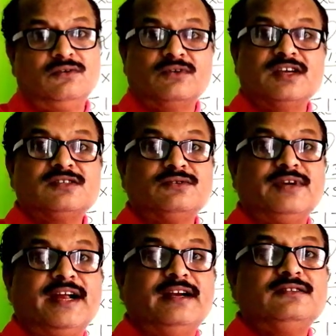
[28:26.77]
Okay
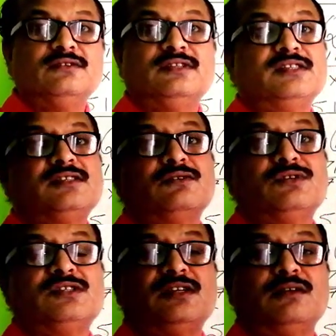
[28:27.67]
students, so this is
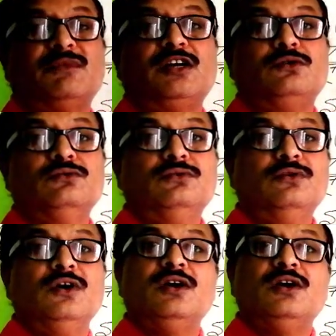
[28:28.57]
question number
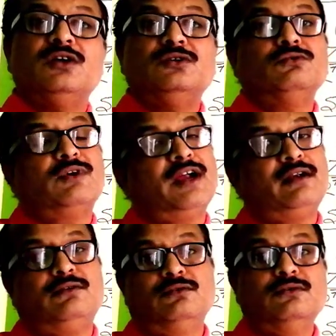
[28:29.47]
2. You
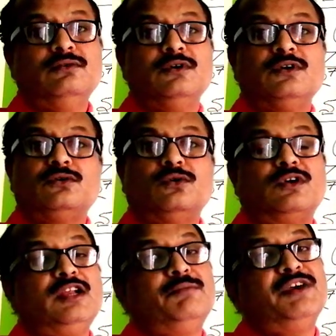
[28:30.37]
can do
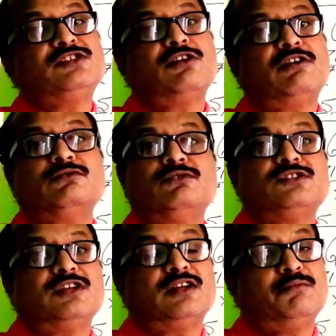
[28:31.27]
totally based on
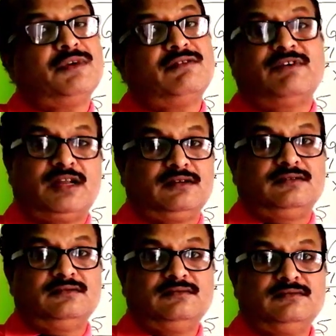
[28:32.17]
question number
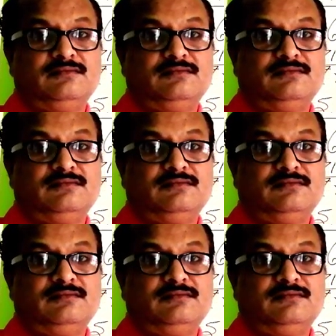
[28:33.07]
1.